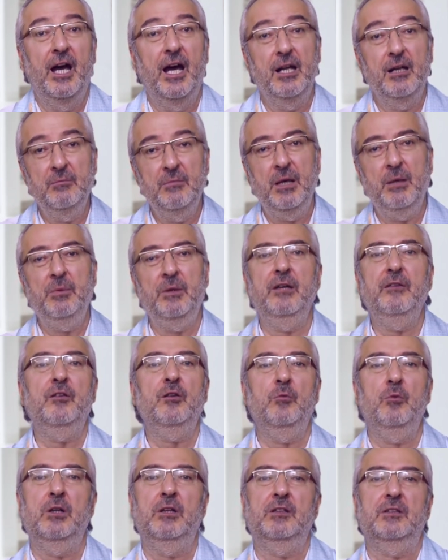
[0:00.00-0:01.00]
And maybe
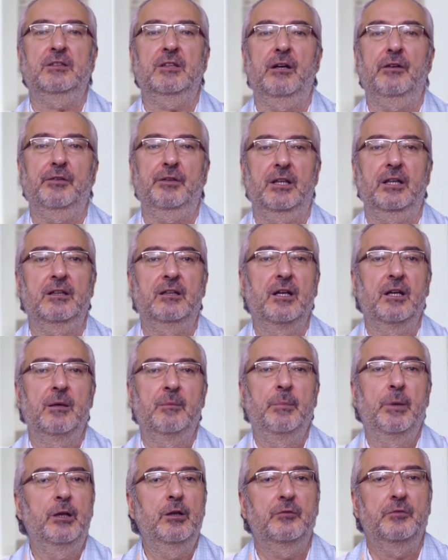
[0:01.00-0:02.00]
even we'll discover that
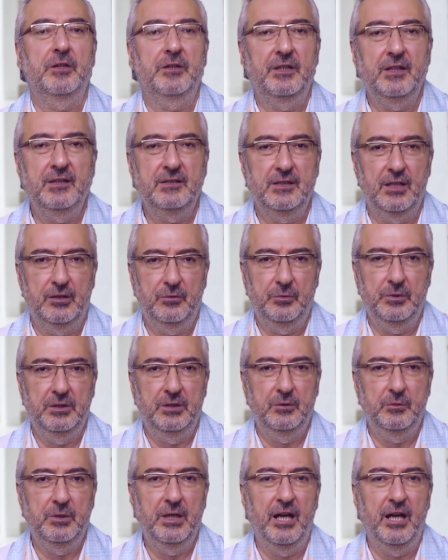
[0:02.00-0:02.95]
many of the things that we,